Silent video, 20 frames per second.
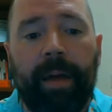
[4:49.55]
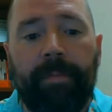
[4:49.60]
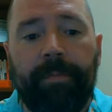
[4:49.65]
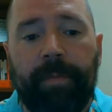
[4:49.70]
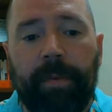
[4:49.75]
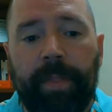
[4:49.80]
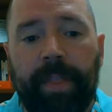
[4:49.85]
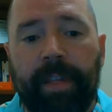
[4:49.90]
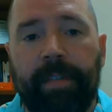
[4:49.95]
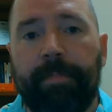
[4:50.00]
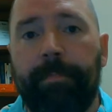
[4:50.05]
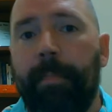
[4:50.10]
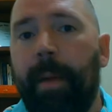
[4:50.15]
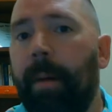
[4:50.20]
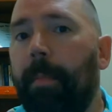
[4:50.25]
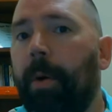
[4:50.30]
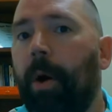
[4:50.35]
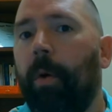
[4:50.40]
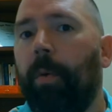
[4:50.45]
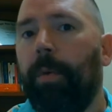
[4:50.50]
for this
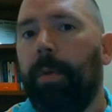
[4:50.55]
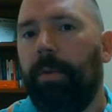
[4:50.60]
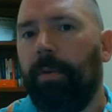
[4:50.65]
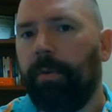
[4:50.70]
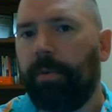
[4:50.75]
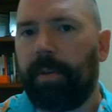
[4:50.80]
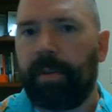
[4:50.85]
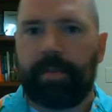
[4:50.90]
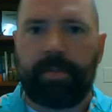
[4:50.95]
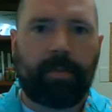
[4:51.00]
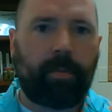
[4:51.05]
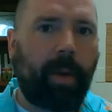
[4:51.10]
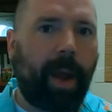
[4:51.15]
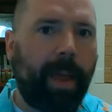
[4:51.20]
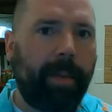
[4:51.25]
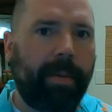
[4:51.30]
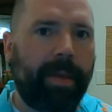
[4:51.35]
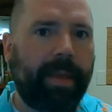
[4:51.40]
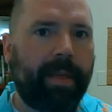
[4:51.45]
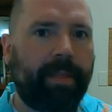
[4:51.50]
memo, you're
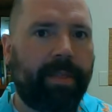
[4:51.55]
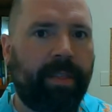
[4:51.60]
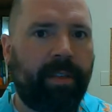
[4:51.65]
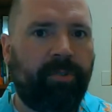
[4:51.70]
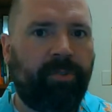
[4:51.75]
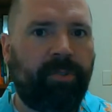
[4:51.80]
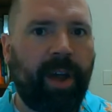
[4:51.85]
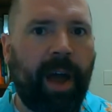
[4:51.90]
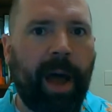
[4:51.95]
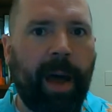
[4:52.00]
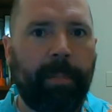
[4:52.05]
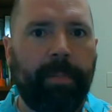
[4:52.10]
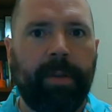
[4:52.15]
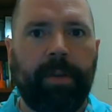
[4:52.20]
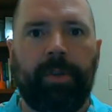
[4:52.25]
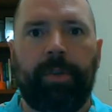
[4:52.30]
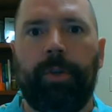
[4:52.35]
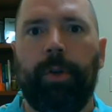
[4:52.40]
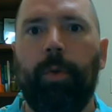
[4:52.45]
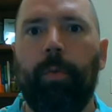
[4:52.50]
describing the job
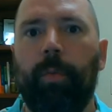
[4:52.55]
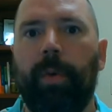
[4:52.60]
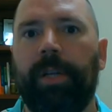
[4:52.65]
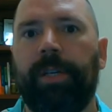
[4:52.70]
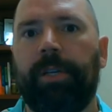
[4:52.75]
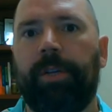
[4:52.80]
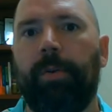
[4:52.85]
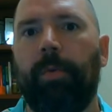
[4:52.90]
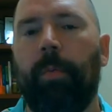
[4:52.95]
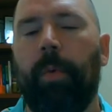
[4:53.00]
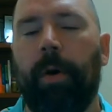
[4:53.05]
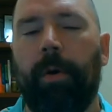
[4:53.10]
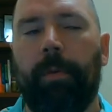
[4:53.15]
for which